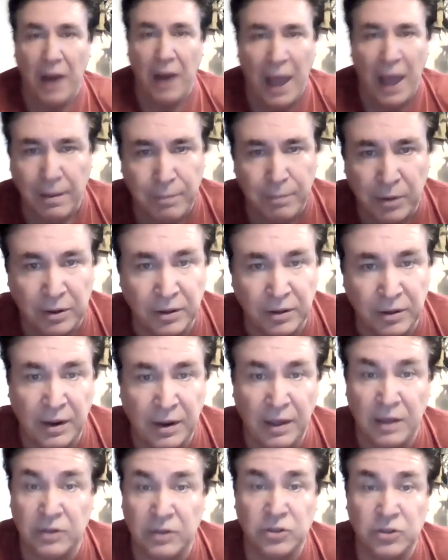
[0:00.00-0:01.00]
for
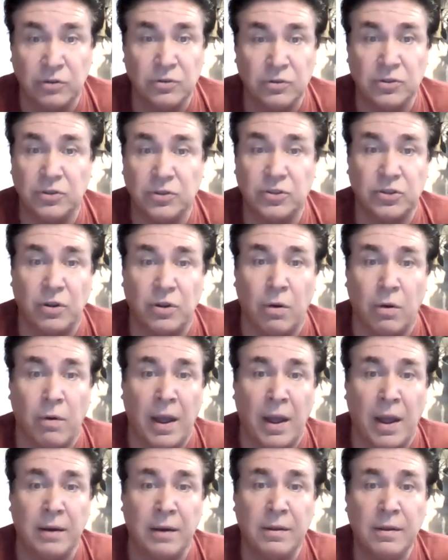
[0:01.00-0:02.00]
liability issues and so
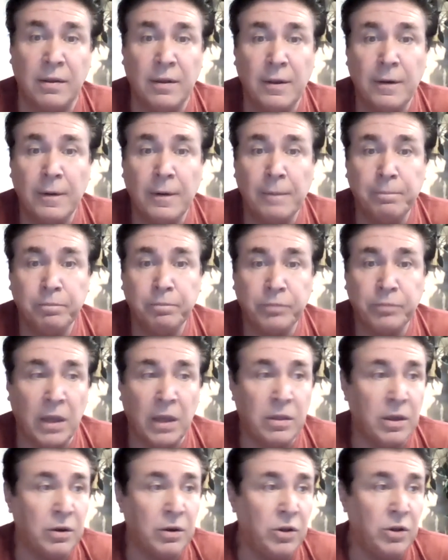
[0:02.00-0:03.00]
on.
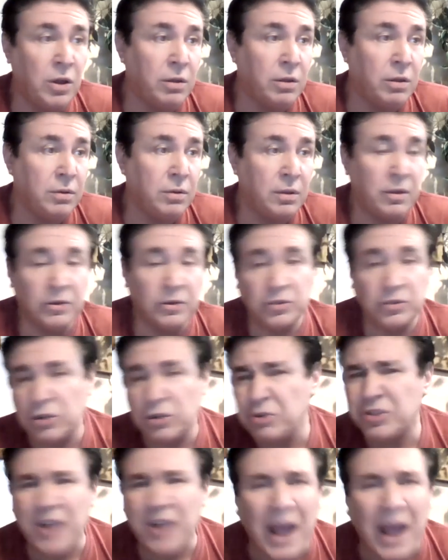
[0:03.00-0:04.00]
And then, you know, there's
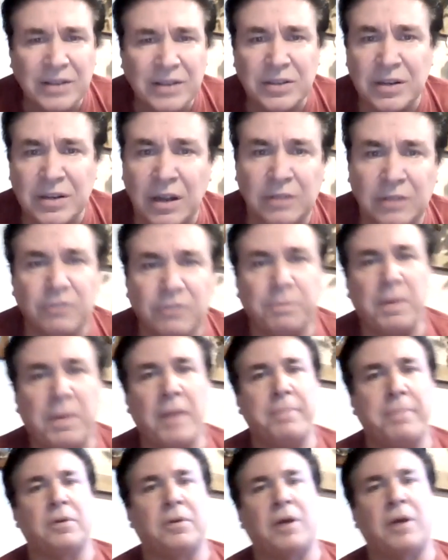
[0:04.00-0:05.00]
two sides to that. There's
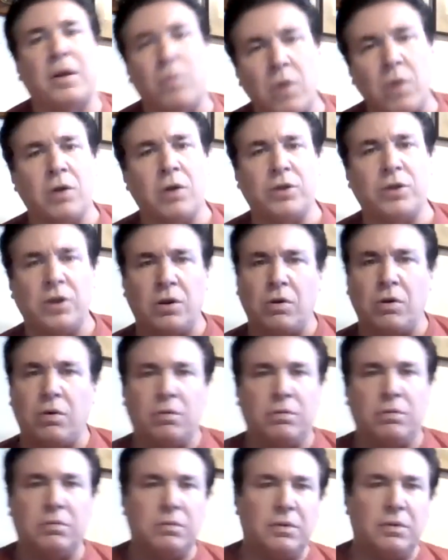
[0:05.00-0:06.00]
people who are like, well, you
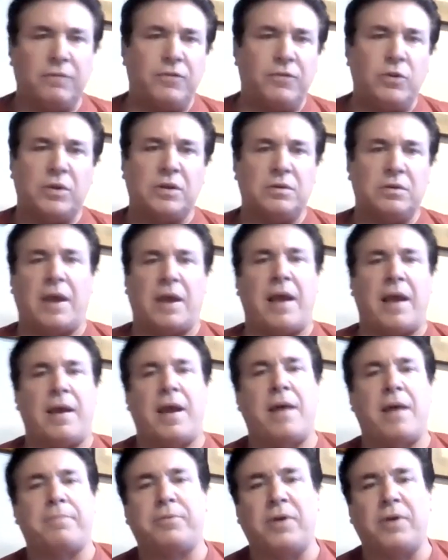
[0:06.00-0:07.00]
know, if you can
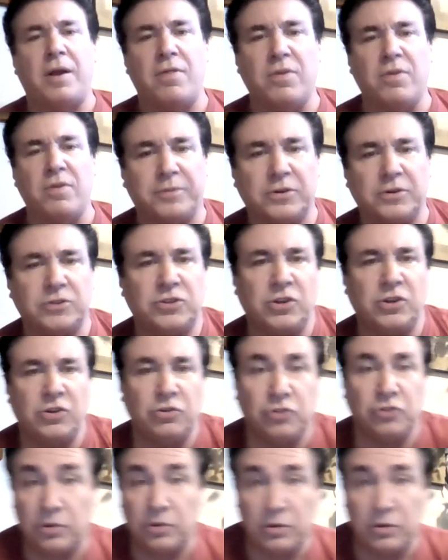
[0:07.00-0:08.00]
apprehend the
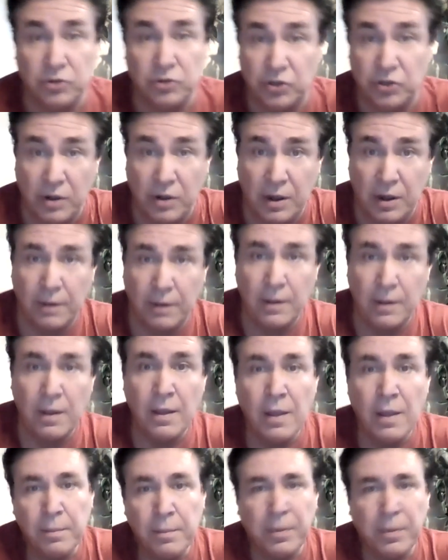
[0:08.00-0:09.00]
person, you should.
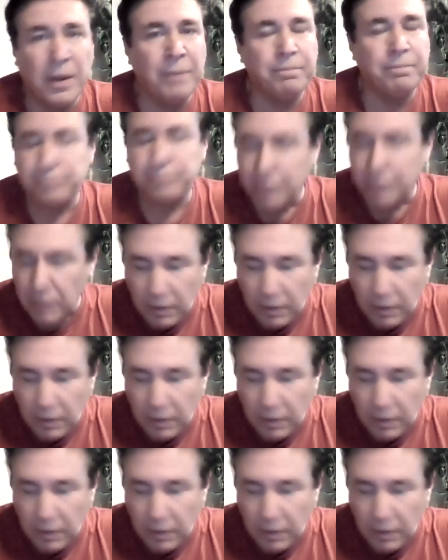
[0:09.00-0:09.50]
But